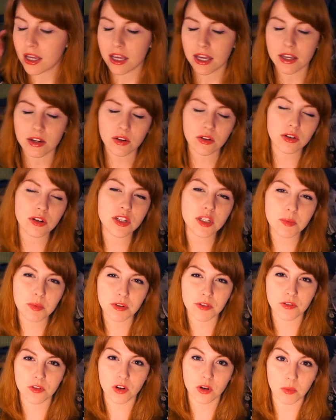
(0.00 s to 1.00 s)
In order to
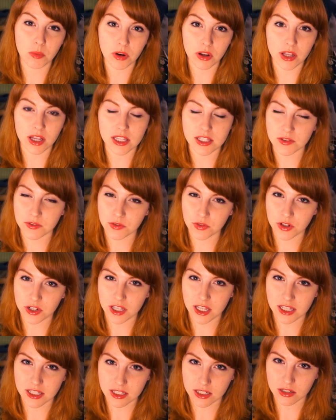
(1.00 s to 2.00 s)
perform well as a
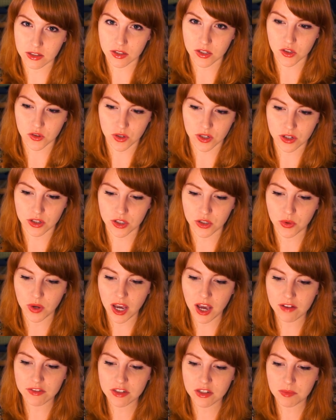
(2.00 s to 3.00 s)
freelance illustrator, you
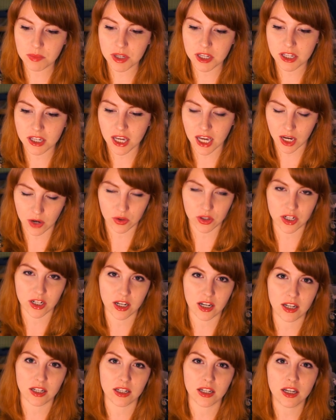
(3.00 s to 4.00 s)
have to be counted
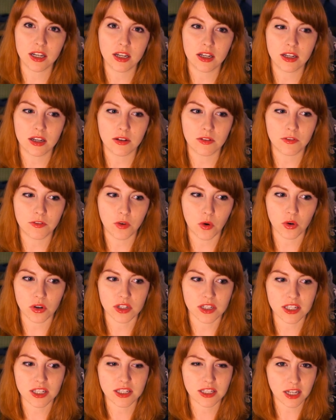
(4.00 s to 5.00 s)
on for a
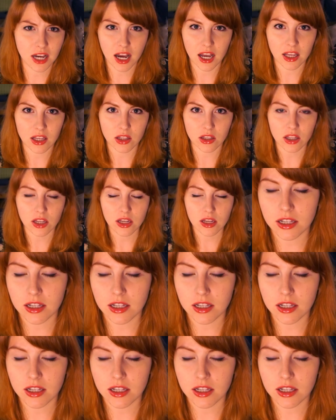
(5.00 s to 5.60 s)
style.